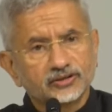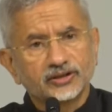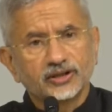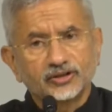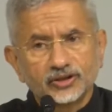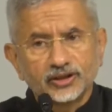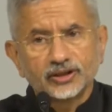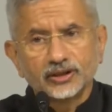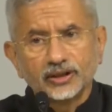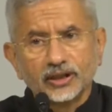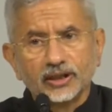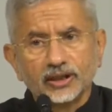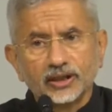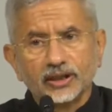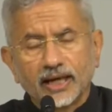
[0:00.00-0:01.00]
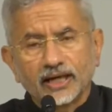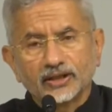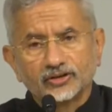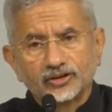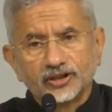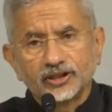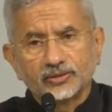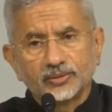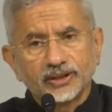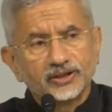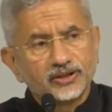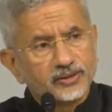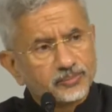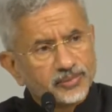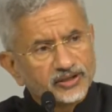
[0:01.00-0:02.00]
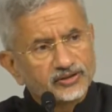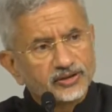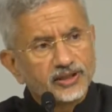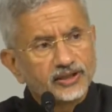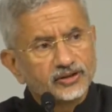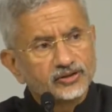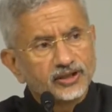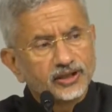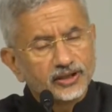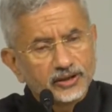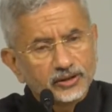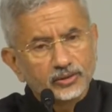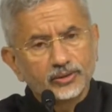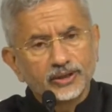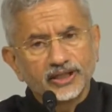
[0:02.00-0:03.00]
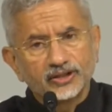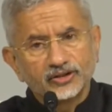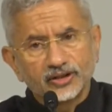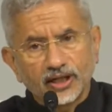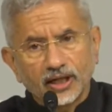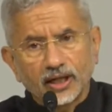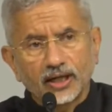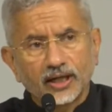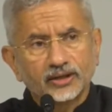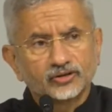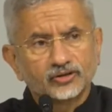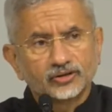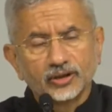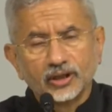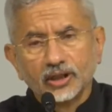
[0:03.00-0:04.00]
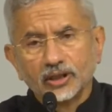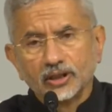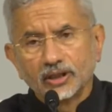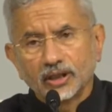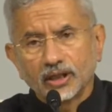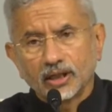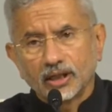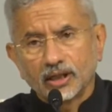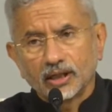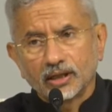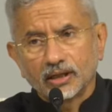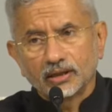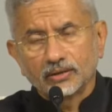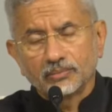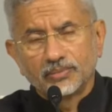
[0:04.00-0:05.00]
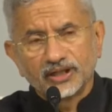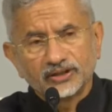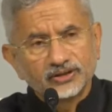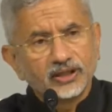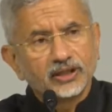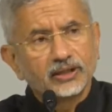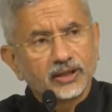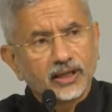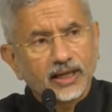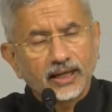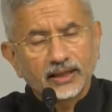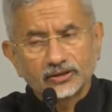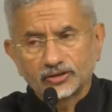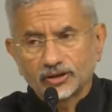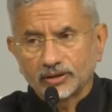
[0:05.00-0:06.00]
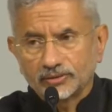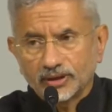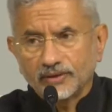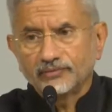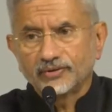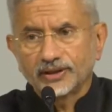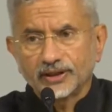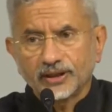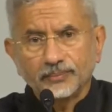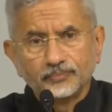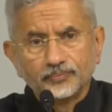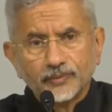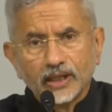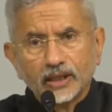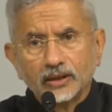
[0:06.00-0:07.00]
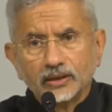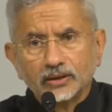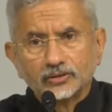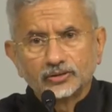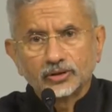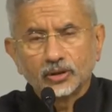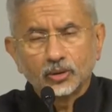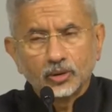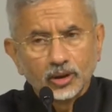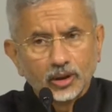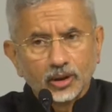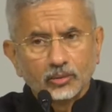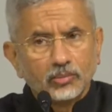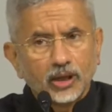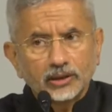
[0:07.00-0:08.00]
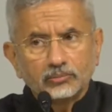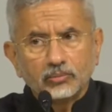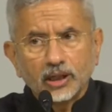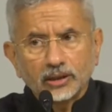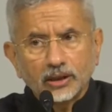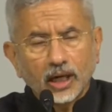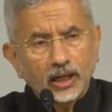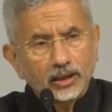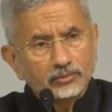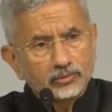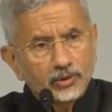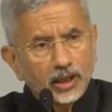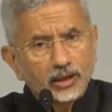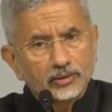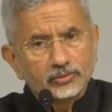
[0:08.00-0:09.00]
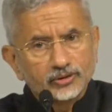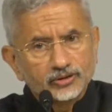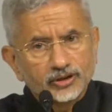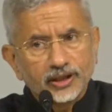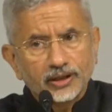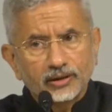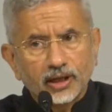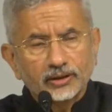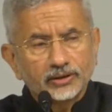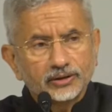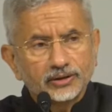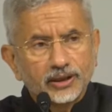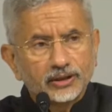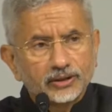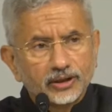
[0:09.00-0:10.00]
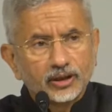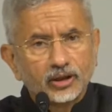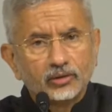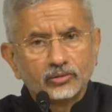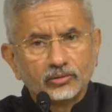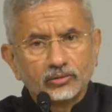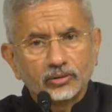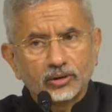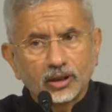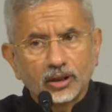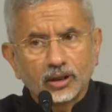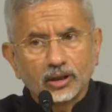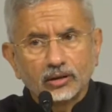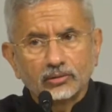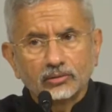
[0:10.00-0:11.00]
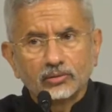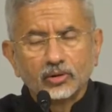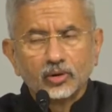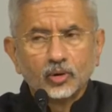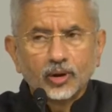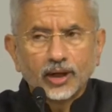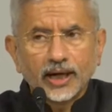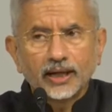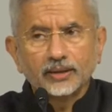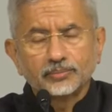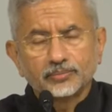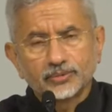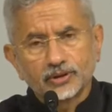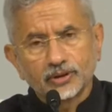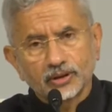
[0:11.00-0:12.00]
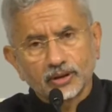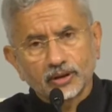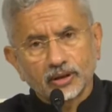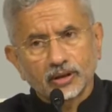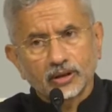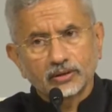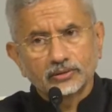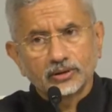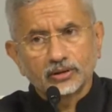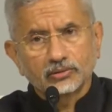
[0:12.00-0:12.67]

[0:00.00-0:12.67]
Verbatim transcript: in succession as G20 presidency: Indonesia, us, Brazil, and South Africa. So, but I would say, rather than, you know, who helped,